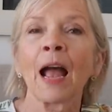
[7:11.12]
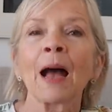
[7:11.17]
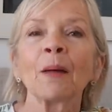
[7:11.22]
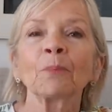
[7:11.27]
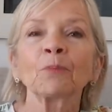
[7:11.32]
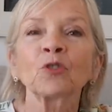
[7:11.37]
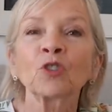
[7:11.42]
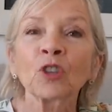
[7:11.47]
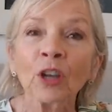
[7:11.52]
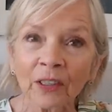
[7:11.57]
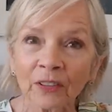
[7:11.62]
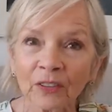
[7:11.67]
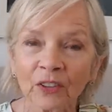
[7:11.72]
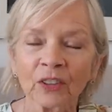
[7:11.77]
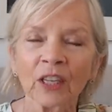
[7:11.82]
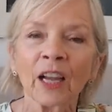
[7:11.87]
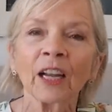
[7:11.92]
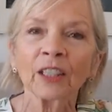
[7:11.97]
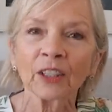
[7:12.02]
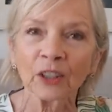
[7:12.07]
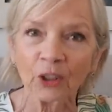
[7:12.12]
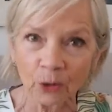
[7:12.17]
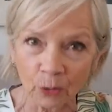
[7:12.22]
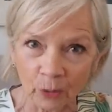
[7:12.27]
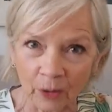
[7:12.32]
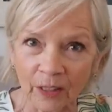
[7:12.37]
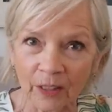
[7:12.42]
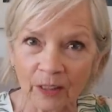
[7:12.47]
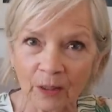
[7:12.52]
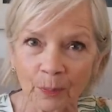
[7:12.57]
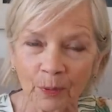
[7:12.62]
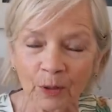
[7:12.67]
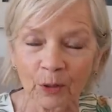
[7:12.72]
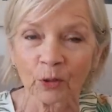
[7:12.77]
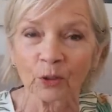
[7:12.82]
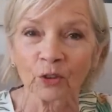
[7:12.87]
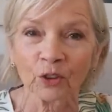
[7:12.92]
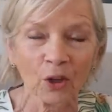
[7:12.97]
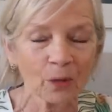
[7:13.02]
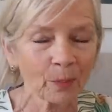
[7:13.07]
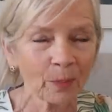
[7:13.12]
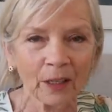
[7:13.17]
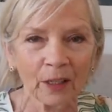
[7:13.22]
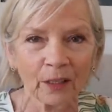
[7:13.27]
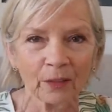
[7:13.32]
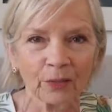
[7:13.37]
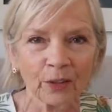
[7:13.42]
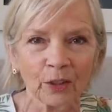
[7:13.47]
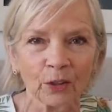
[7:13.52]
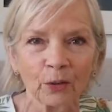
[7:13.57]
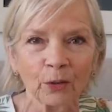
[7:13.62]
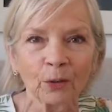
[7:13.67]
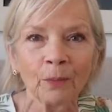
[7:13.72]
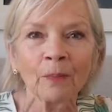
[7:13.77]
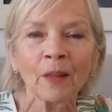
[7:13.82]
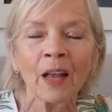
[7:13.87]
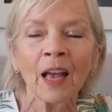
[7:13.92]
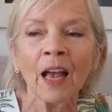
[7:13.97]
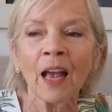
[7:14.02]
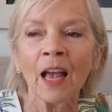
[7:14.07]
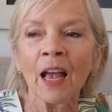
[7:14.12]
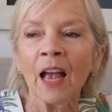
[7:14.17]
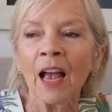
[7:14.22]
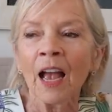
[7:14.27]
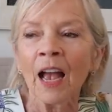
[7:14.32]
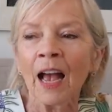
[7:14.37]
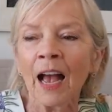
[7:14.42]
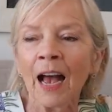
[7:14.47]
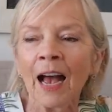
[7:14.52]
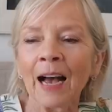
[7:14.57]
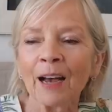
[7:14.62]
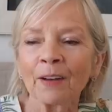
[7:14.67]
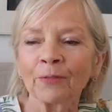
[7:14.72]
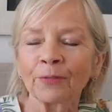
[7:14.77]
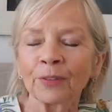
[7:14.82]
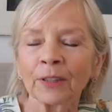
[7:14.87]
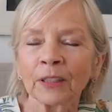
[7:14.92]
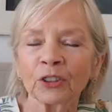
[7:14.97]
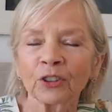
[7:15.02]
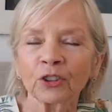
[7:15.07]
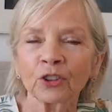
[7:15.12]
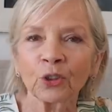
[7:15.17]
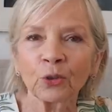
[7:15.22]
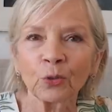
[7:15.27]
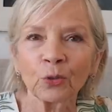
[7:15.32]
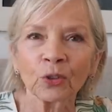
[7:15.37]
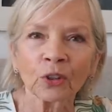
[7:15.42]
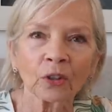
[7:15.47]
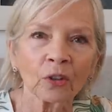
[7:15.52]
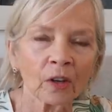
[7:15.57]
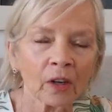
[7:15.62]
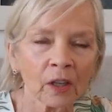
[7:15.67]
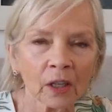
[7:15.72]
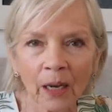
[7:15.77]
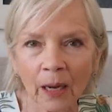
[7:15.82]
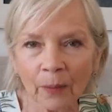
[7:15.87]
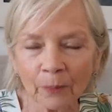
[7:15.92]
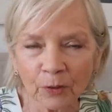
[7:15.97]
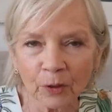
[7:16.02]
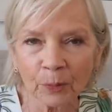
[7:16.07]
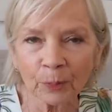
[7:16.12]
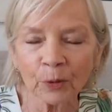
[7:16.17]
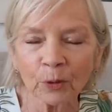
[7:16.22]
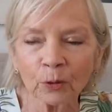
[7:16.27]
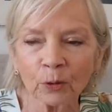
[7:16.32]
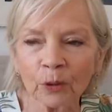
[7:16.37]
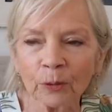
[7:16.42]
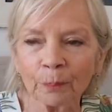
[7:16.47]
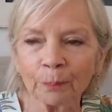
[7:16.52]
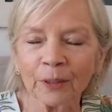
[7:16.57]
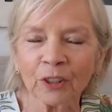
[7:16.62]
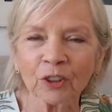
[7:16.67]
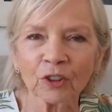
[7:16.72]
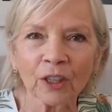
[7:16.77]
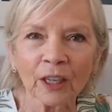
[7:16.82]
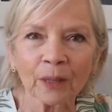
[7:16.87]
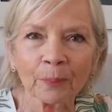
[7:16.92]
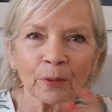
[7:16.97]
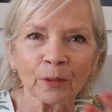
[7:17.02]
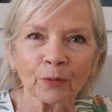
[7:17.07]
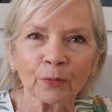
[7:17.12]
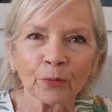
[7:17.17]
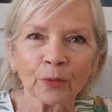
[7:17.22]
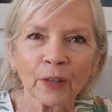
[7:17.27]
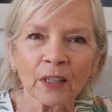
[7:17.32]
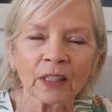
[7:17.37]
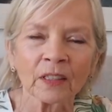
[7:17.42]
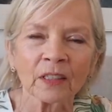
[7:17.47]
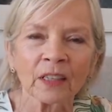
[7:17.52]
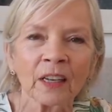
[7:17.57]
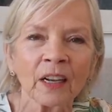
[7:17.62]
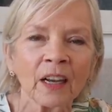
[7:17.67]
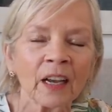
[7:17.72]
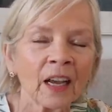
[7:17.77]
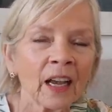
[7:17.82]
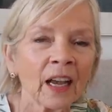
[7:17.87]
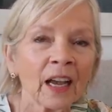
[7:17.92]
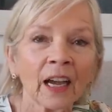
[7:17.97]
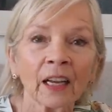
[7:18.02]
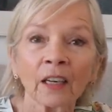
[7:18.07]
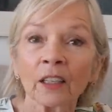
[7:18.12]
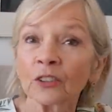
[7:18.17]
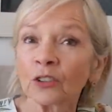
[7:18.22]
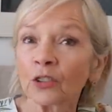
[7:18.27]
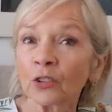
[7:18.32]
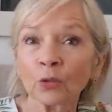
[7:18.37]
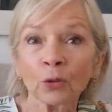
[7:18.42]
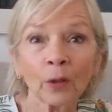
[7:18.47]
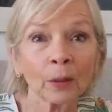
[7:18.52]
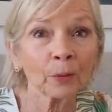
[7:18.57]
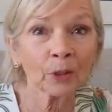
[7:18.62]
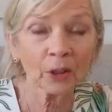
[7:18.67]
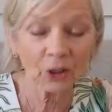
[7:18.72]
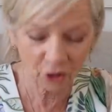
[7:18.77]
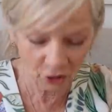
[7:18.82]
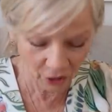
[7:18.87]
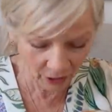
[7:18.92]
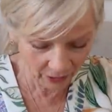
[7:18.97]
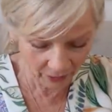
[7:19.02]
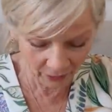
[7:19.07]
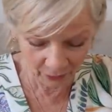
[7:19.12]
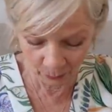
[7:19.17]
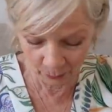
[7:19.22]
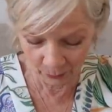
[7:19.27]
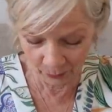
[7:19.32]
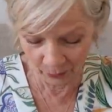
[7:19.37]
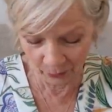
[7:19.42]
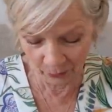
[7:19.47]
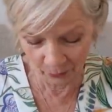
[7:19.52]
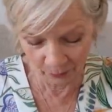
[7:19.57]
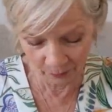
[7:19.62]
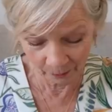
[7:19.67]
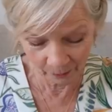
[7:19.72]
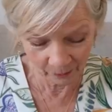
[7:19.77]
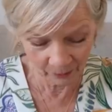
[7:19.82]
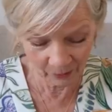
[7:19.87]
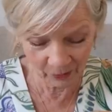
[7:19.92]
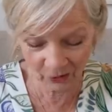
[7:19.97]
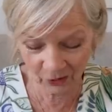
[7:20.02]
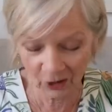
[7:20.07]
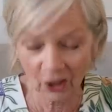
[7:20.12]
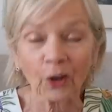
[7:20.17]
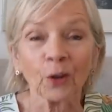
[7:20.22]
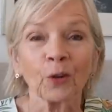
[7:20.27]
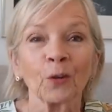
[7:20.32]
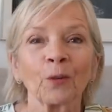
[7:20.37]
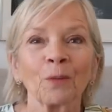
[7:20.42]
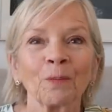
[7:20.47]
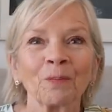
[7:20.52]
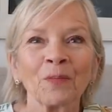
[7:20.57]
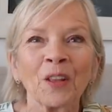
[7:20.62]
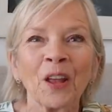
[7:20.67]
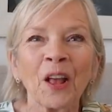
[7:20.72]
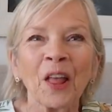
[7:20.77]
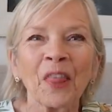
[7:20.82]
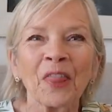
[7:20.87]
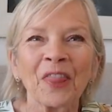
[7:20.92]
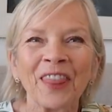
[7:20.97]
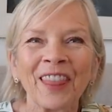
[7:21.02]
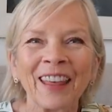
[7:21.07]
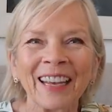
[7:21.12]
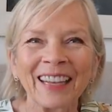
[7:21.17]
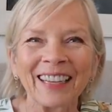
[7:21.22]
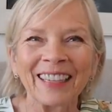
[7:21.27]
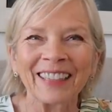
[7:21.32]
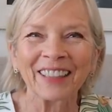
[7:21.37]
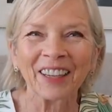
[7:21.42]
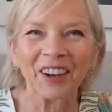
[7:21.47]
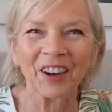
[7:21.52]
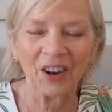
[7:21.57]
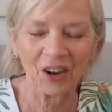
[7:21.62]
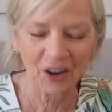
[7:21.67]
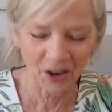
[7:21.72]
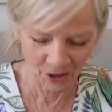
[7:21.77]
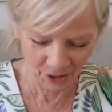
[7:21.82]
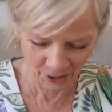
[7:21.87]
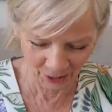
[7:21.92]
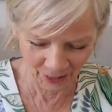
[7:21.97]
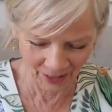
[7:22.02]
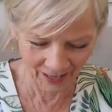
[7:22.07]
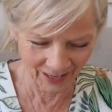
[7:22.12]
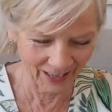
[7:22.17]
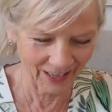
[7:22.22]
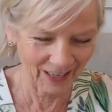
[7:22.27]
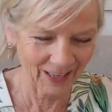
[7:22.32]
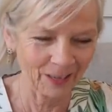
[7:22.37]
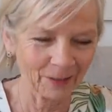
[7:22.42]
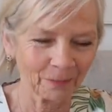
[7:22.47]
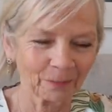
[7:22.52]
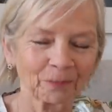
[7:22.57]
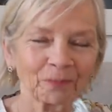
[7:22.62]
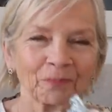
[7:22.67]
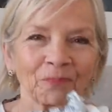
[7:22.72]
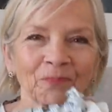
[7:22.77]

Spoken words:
am just telling you this because so many of you have shoes that are uncomfortable, misshapen feet, and I just thought I'm going to share this with you. So, these are they.